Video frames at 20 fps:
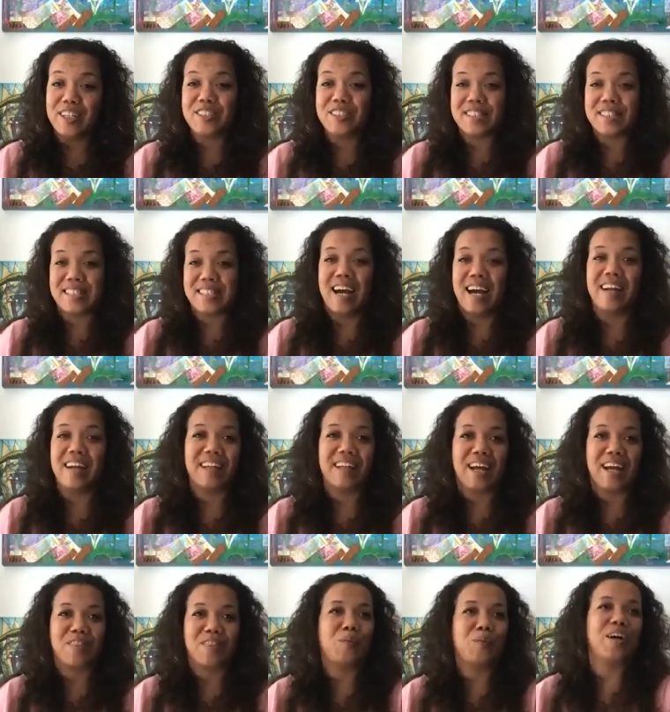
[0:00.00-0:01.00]
just
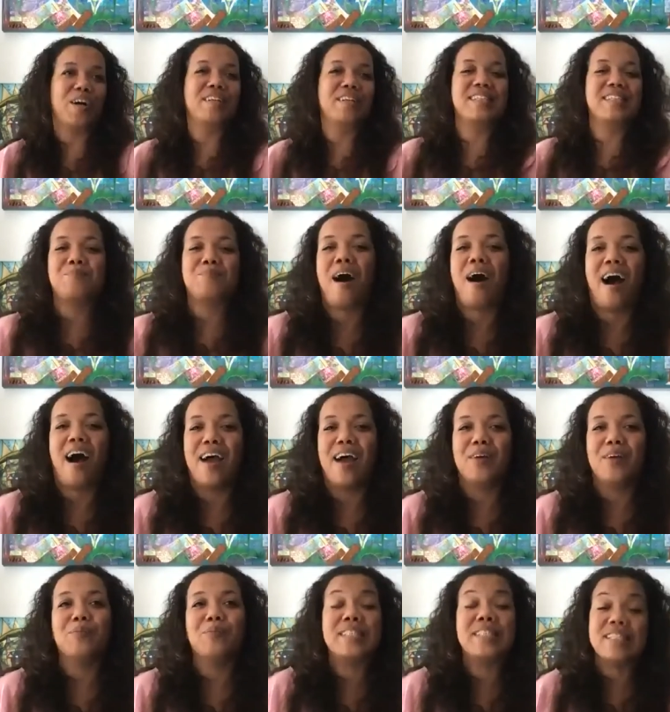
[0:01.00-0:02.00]
like, the world is mine,
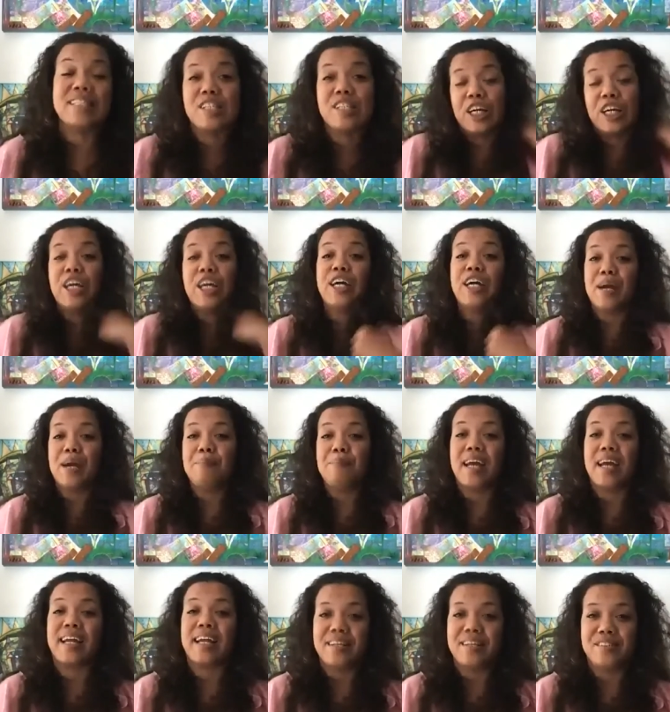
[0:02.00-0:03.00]
which is good. I mean,
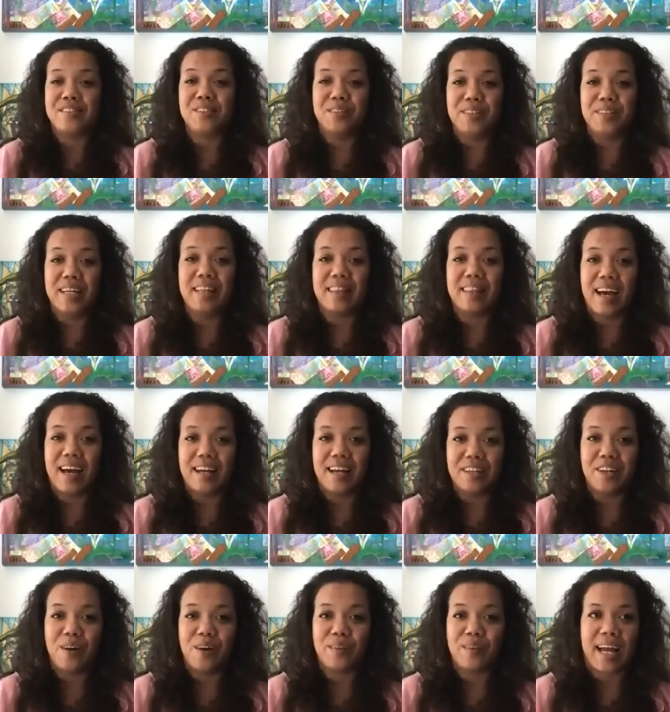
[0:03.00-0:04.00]
I guess you need that, you
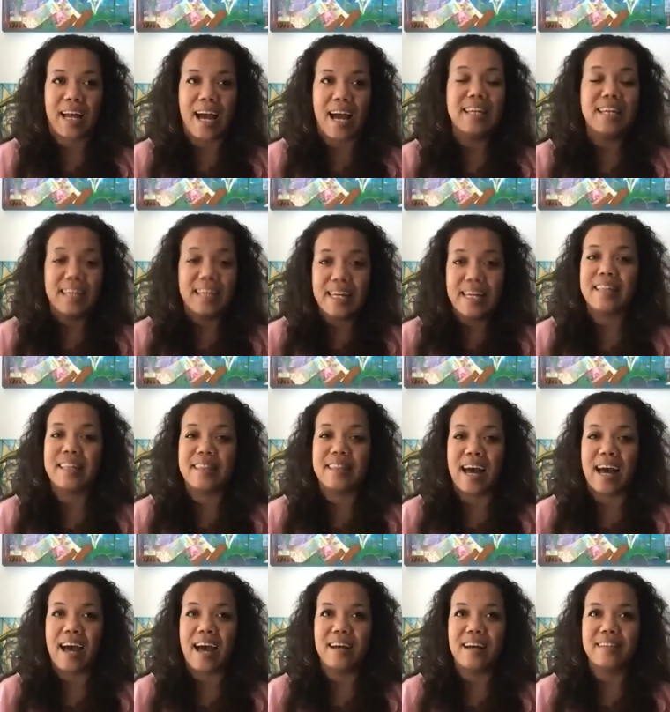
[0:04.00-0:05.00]
know, like I needed
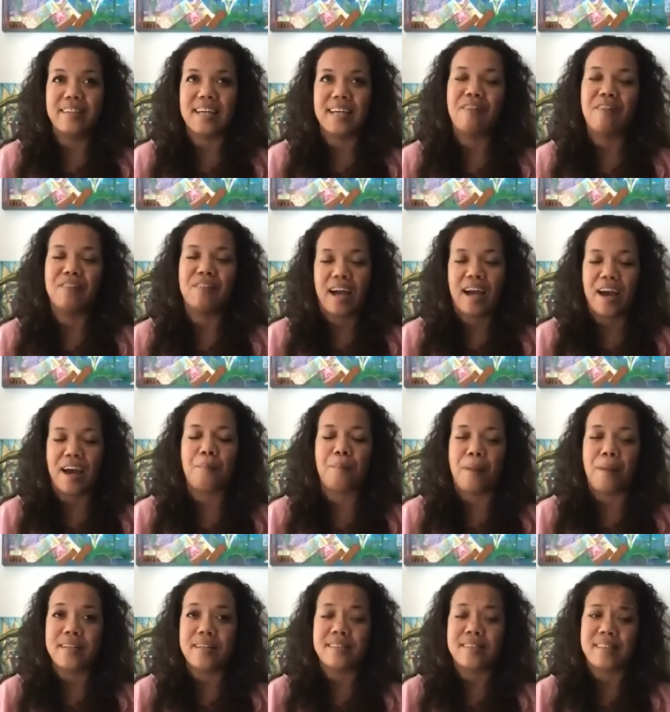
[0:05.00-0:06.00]
that to have that kind of
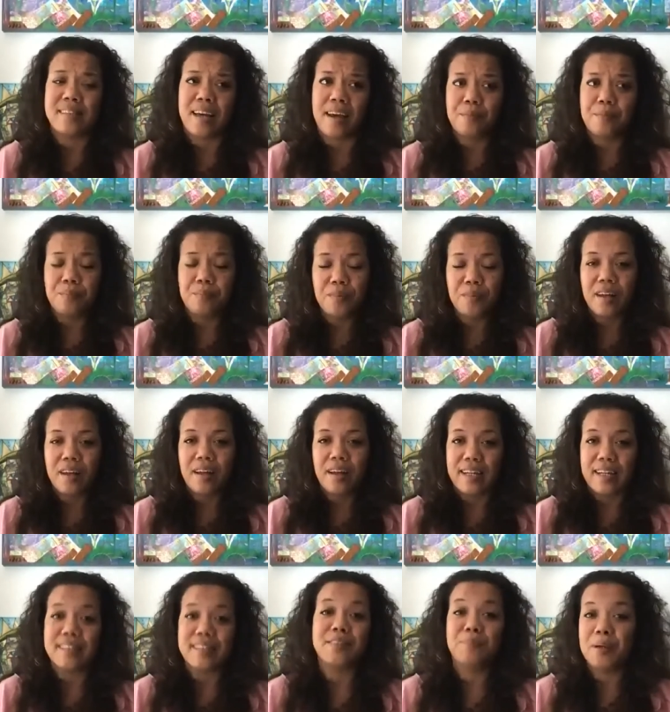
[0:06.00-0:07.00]
mindset,
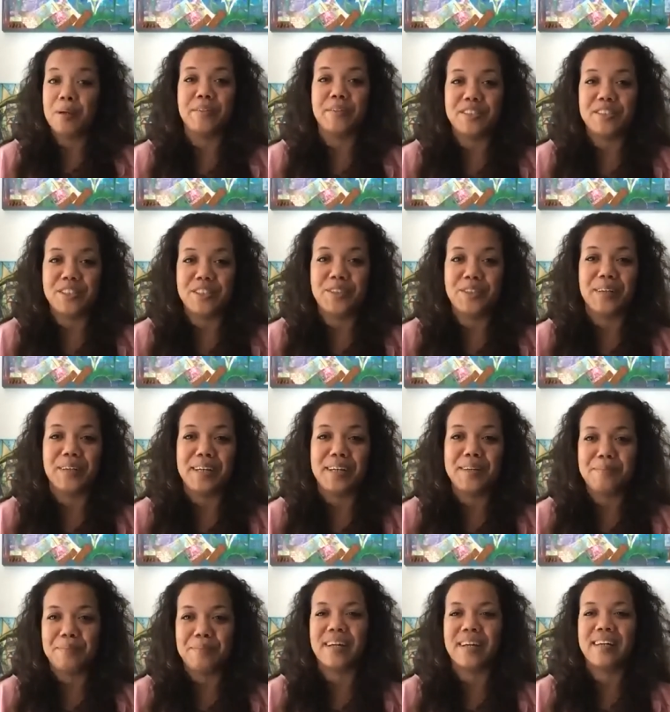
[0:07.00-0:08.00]
like to be able to do it,
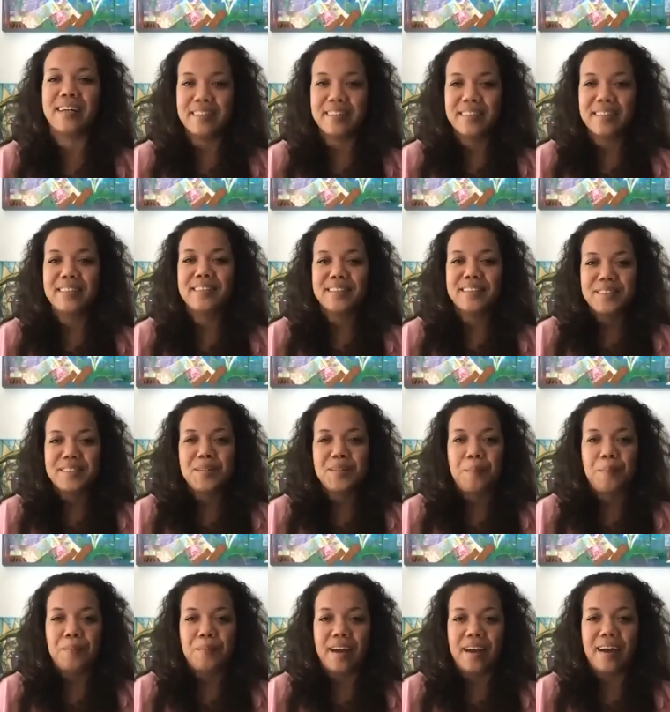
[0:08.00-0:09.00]
but
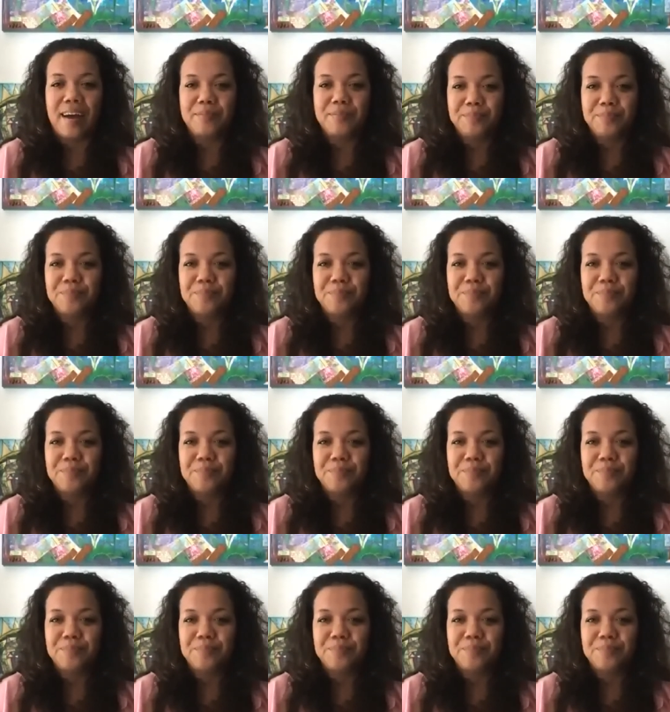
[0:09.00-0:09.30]
yeah.